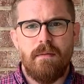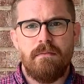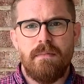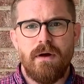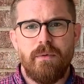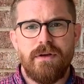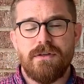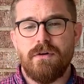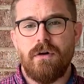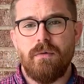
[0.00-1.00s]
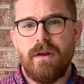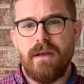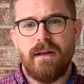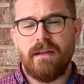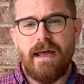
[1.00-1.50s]
but we just started reading
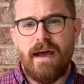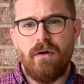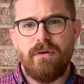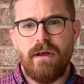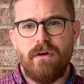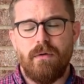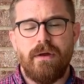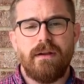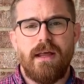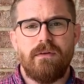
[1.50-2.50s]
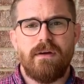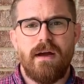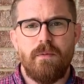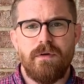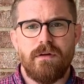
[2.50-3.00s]
it aloud in our read aloud
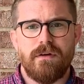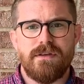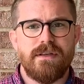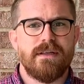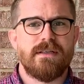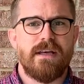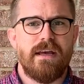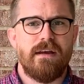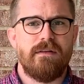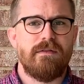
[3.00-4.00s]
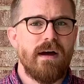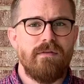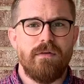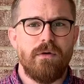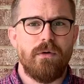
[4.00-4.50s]
time with our 6 and
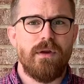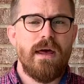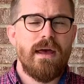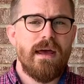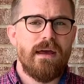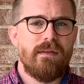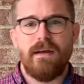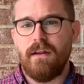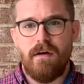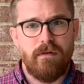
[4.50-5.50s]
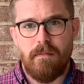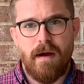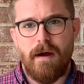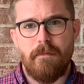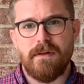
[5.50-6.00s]
5-year-old, and they love them.
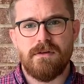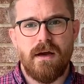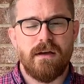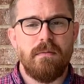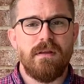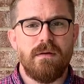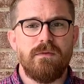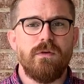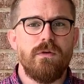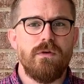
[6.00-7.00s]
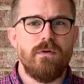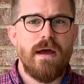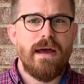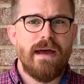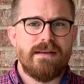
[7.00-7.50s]
And so I commend them to you
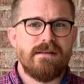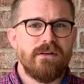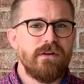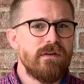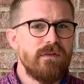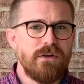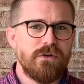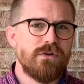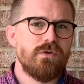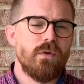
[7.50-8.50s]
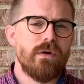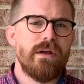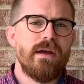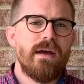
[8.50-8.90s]
as a good adventure story,